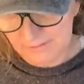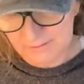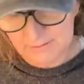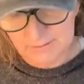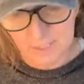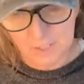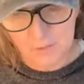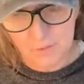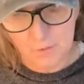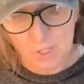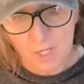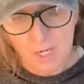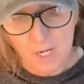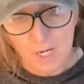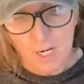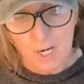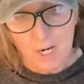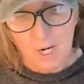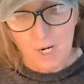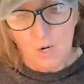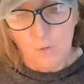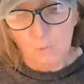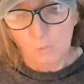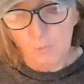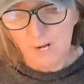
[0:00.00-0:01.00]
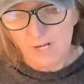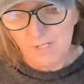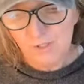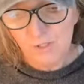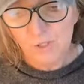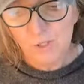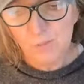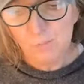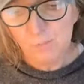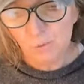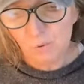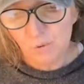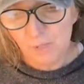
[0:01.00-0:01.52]
So when
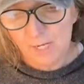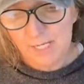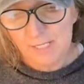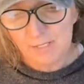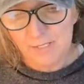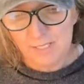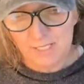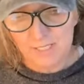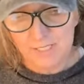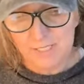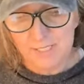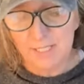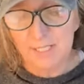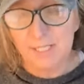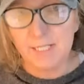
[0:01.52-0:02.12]
you pray this,